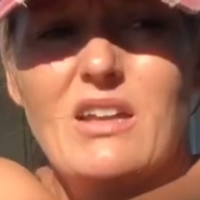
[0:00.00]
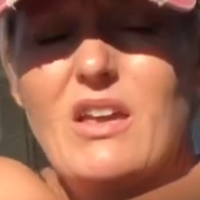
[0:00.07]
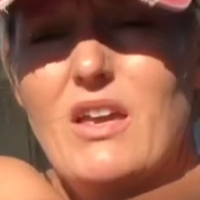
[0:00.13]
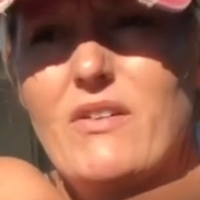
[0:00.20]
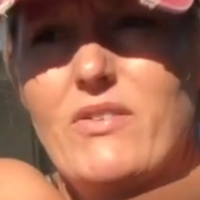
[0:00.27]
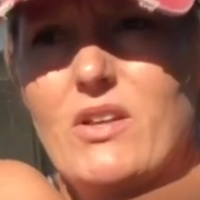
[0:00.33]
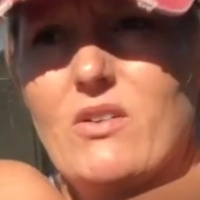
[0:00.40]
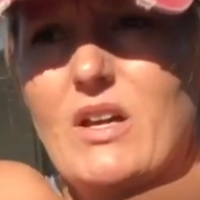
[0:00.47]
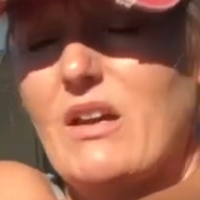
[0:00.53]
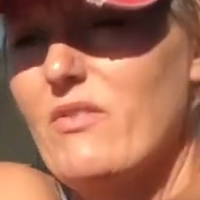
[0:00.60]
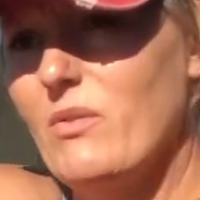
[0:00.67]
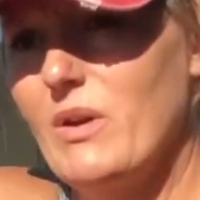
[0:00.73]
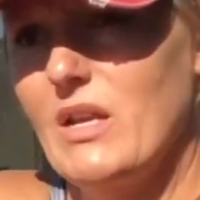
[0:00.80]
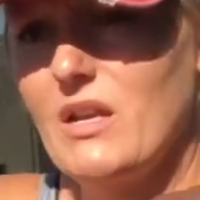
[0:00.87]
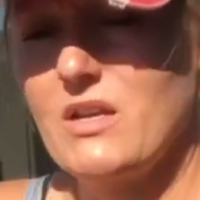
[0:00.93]
if you don't have a
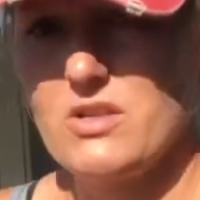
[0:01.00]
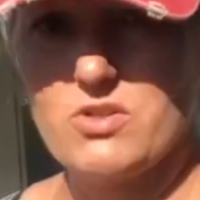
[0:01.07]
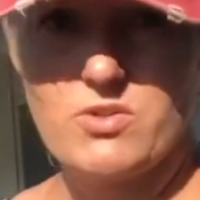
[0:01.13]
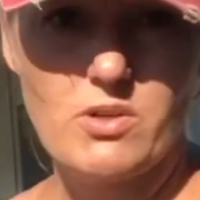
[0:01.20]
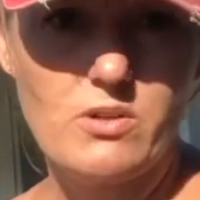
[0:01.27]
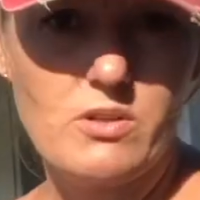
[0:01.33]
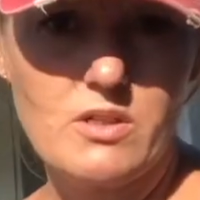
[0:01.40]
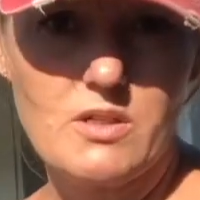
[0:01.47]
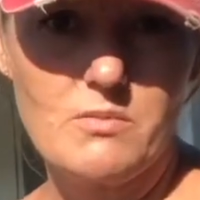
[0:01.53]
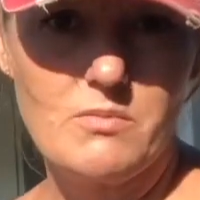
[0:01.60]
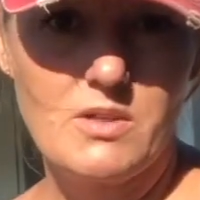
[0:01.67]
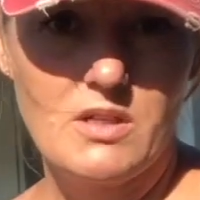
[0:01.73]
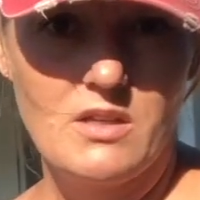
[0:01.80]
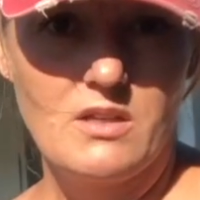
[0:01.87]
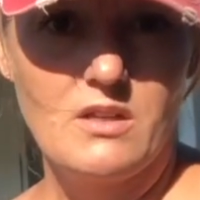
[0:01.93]
way to control them,
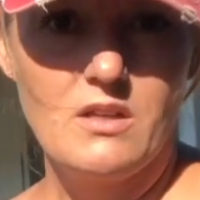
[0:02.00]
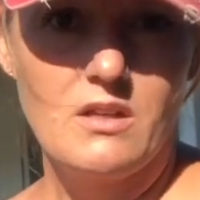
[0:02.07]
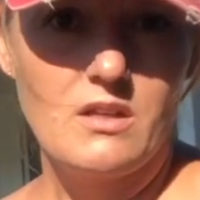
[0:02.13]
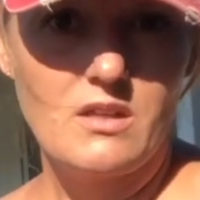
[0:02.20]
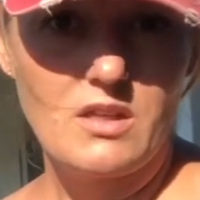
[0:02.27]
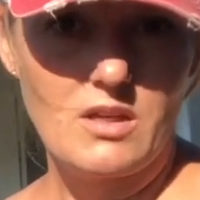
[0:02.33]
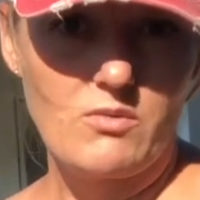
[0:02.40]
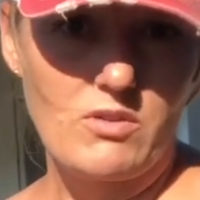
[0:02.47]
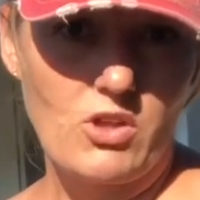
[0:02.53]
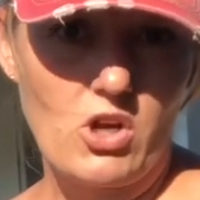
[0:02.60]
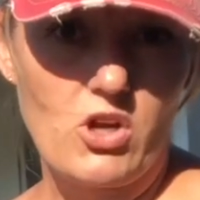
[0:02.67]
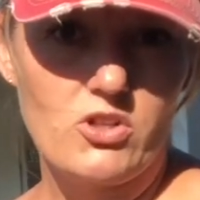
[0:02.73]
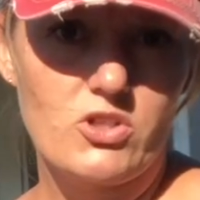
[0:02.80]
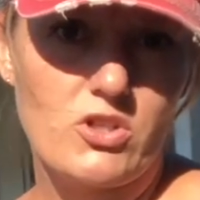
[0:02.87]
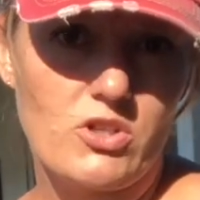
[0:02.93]
like with a
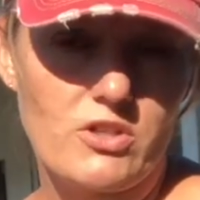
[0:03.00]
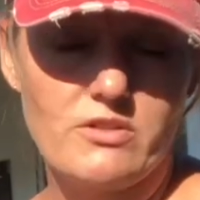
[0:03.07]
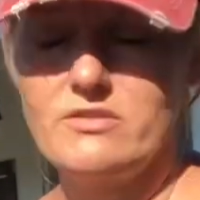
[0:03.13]
halter.